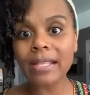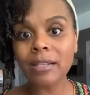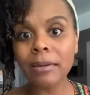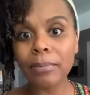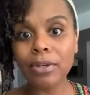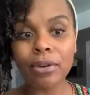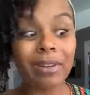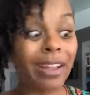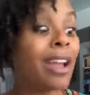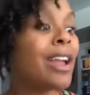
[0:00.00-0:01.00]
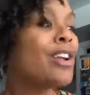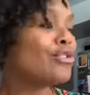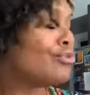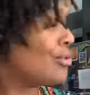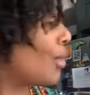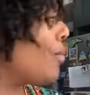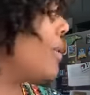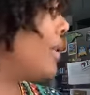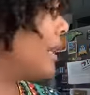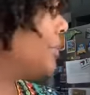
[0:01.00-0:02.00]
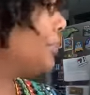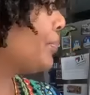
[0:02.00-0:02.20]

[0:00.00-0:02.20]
something to put on there. You know what?